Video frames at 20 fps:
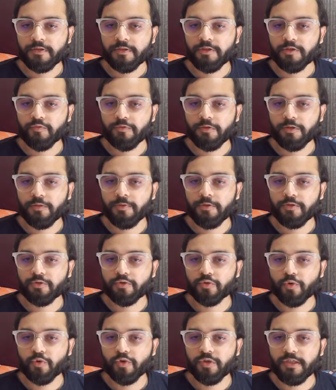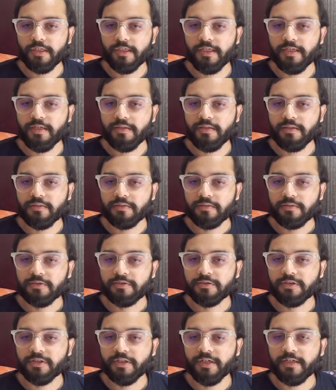this will be stored in
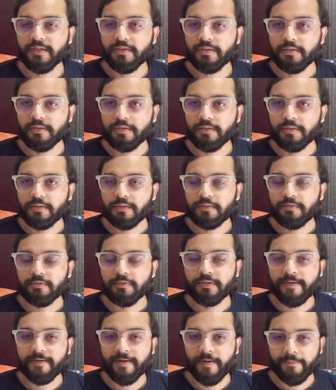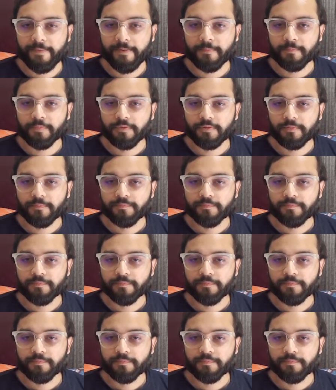string data type.